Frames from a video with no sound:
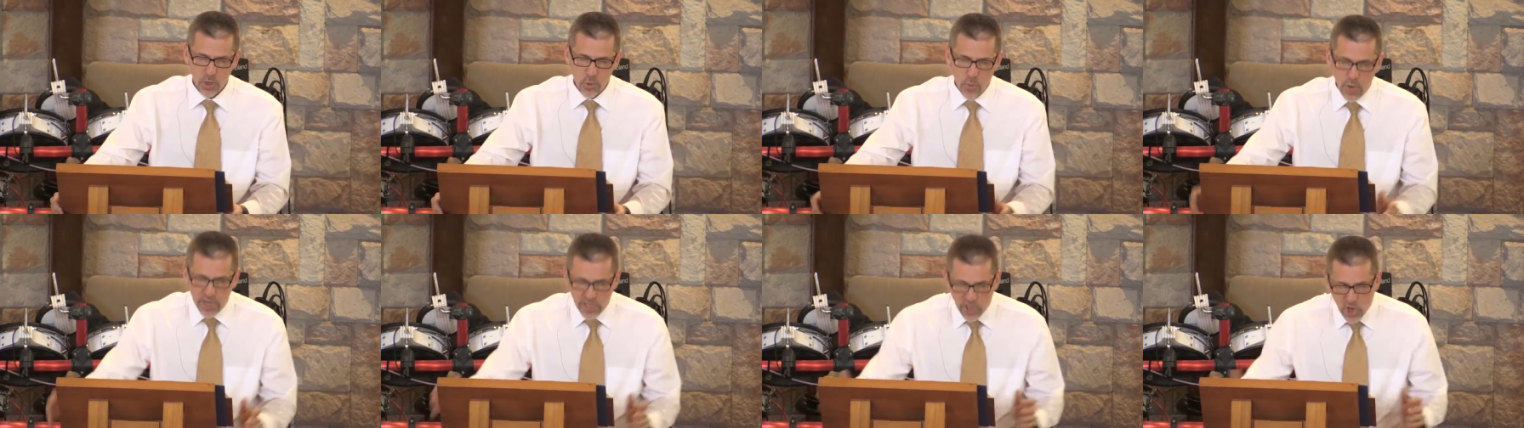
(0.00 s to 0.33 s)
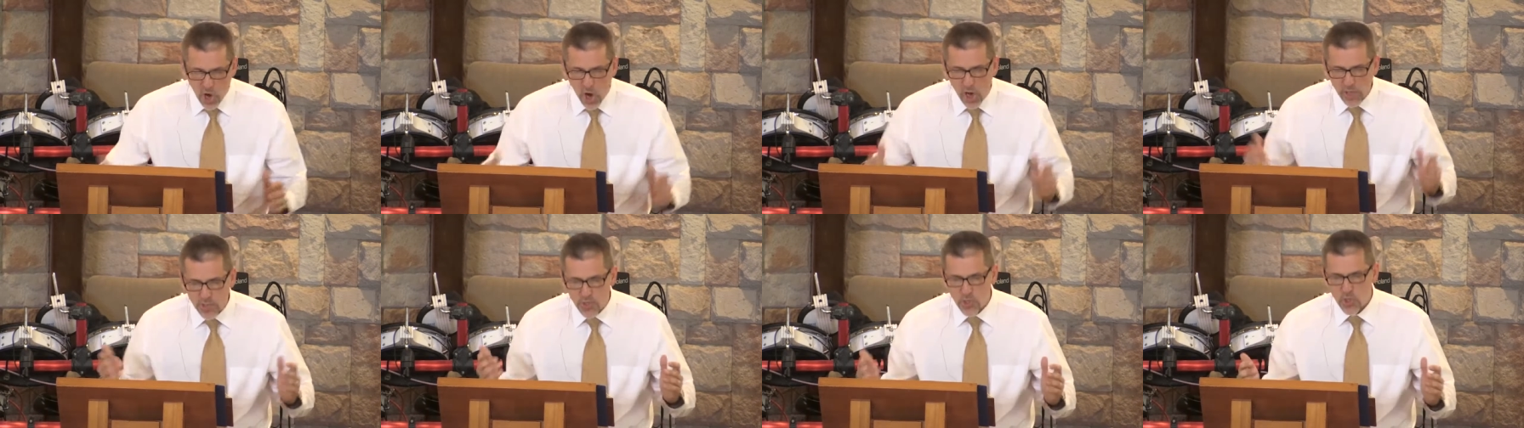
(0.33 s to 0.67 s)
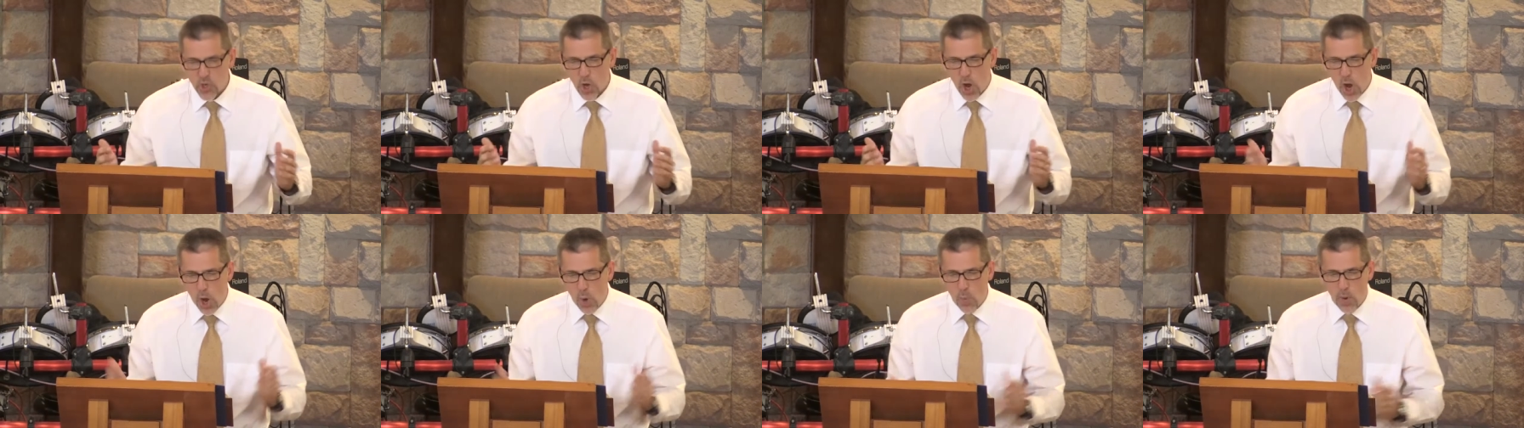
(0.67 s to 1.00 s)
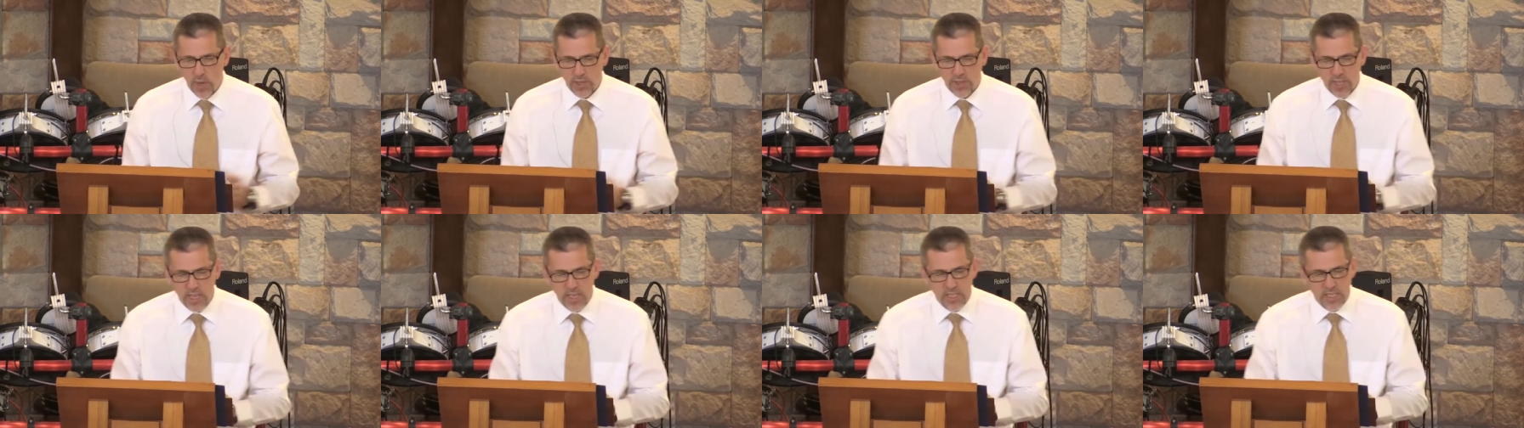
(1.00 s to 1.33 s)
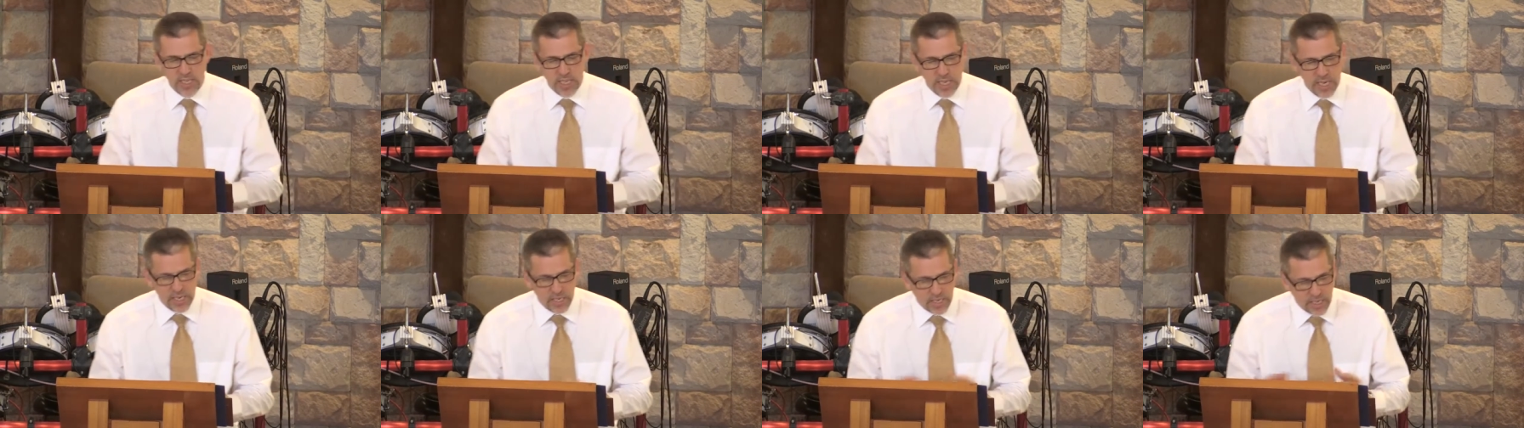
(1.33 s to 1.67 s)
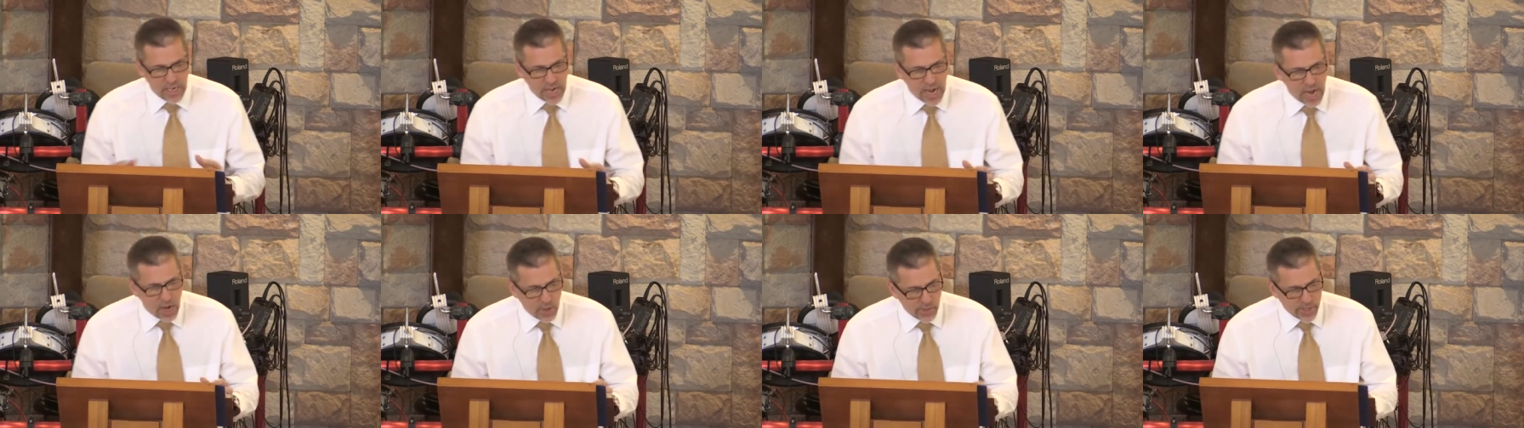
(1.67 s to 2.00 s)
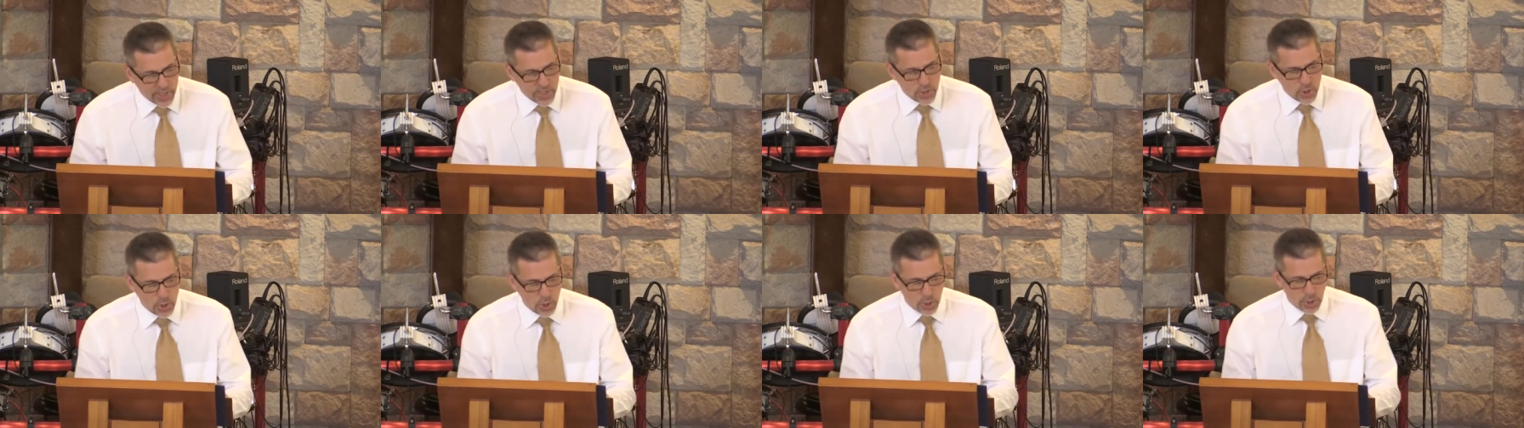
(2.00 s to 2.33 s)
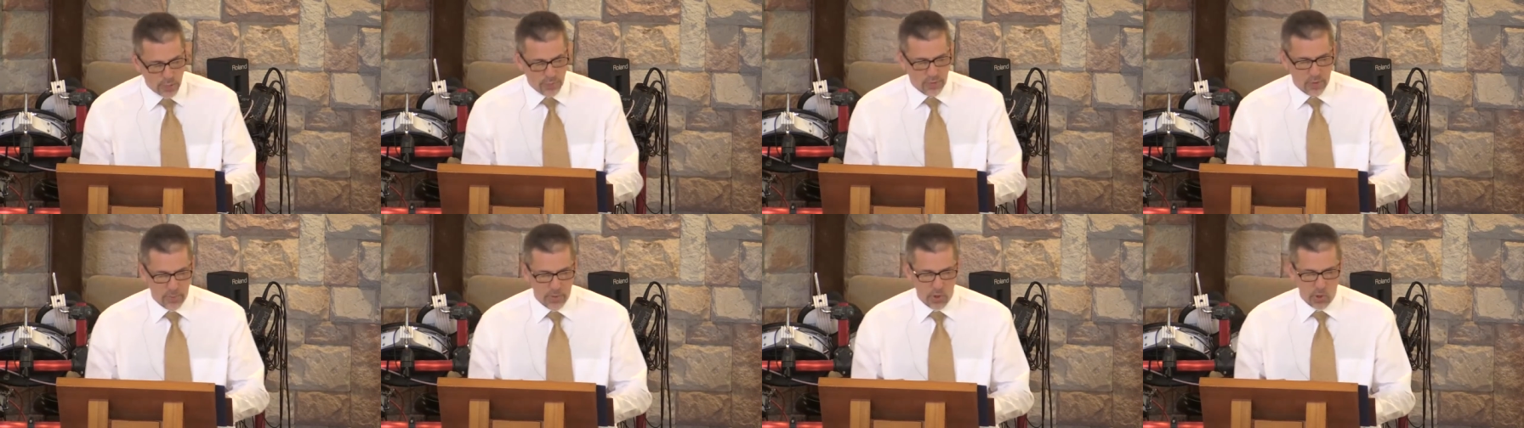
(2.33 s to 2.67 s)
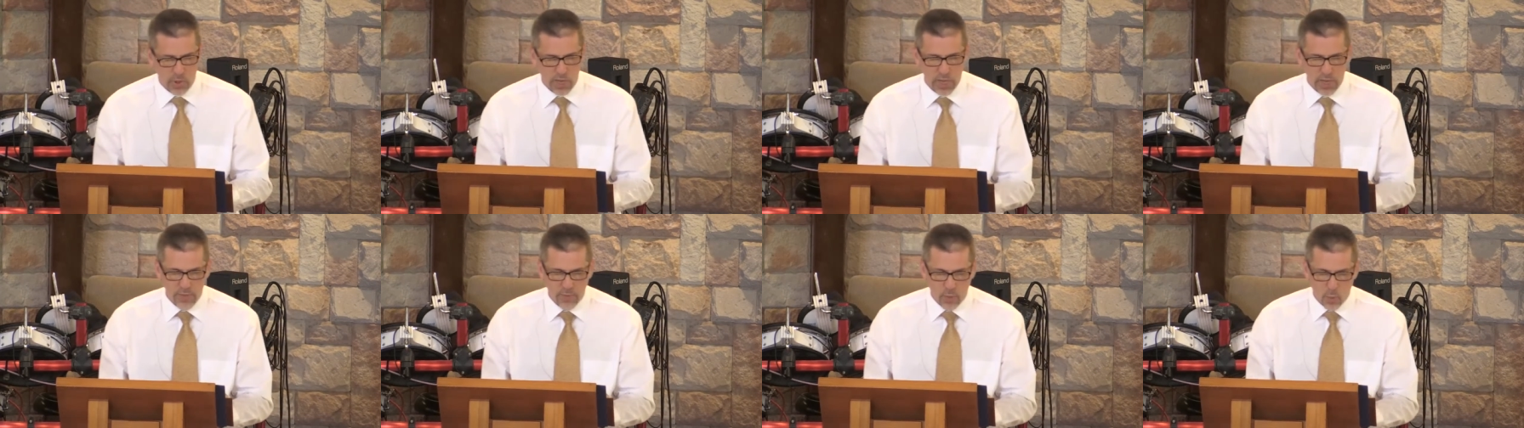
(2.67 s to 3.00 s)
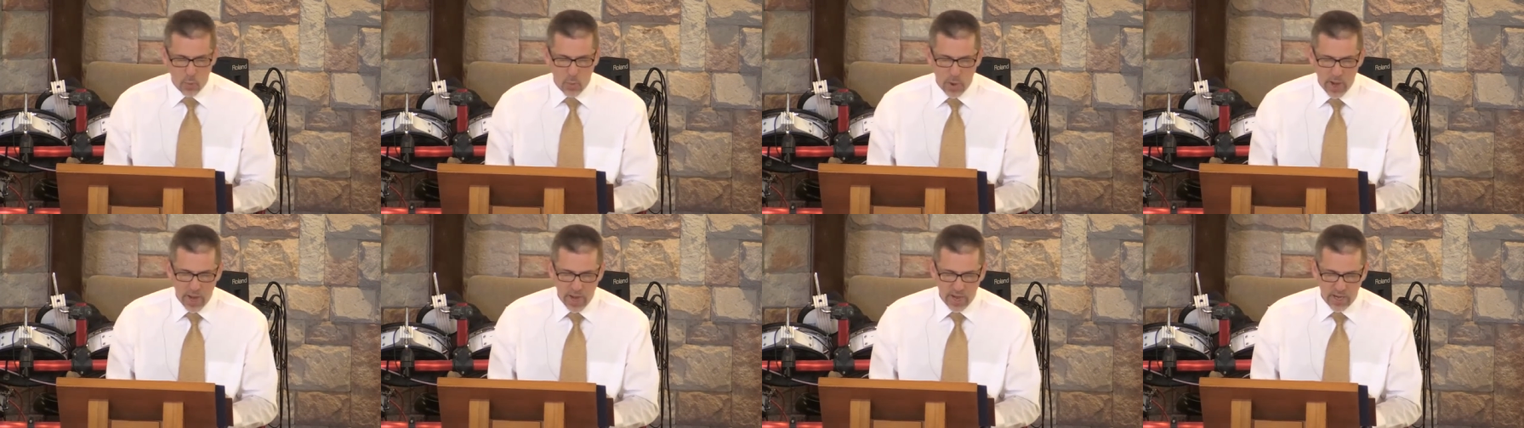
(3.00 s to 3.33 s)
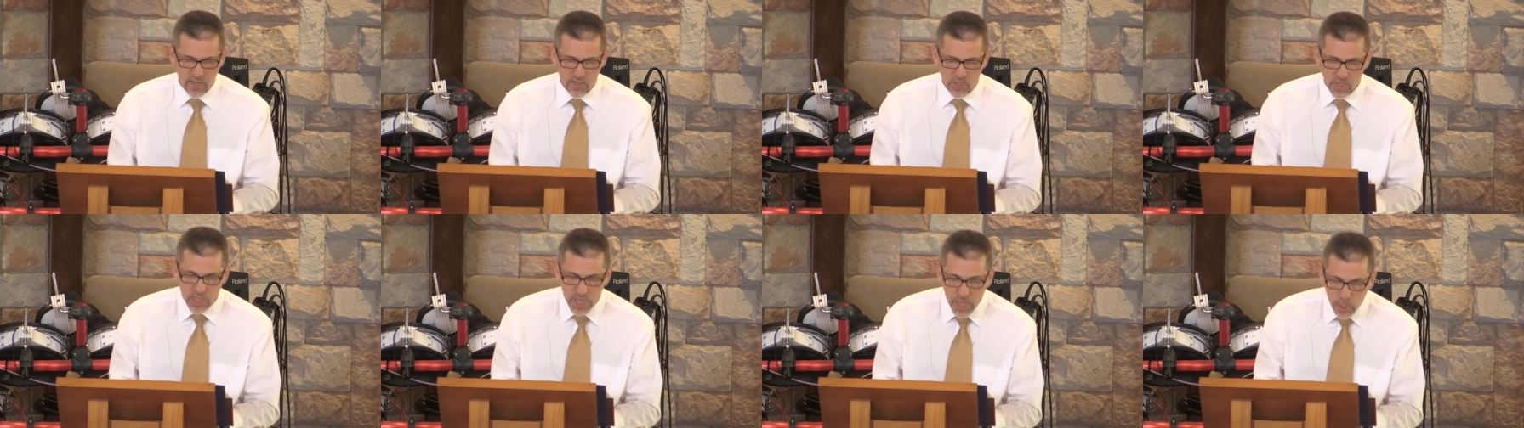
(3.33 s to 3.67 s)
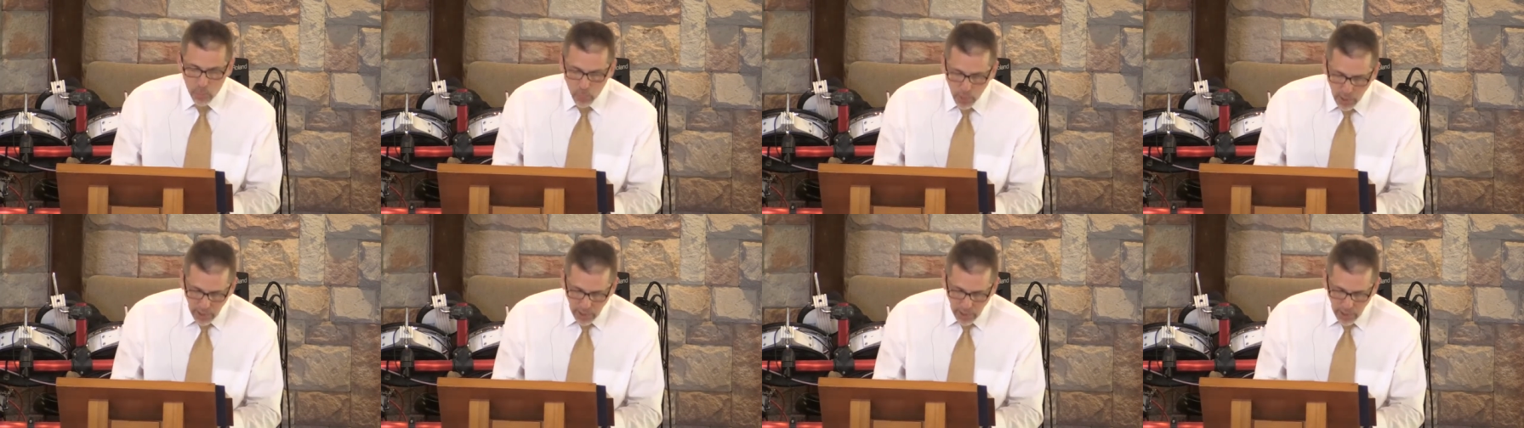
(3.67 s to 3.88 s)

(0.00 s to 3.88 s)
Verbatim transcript: When God saw what they did and how they turned from their evil ways, he